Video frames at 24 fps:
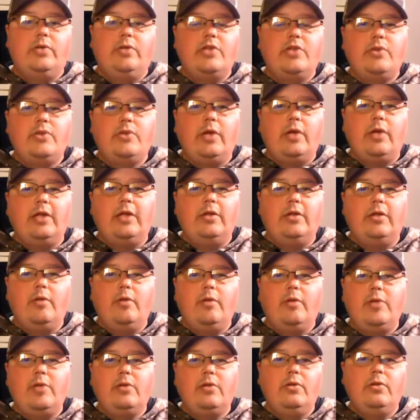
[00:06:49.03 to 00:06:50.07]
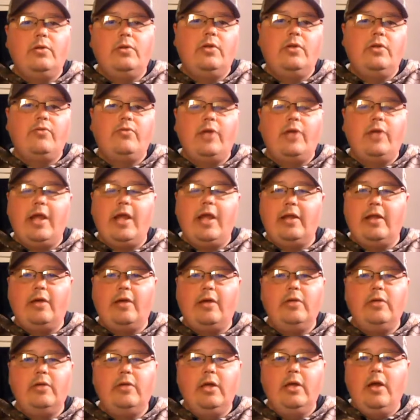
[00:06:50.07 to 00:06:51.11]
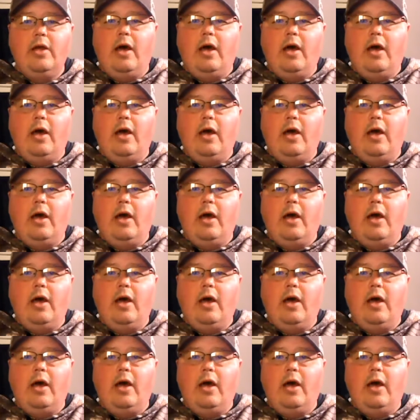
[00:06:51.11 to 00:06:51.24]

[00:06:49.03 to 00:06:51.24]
That's all right. I'm not looking for a handout,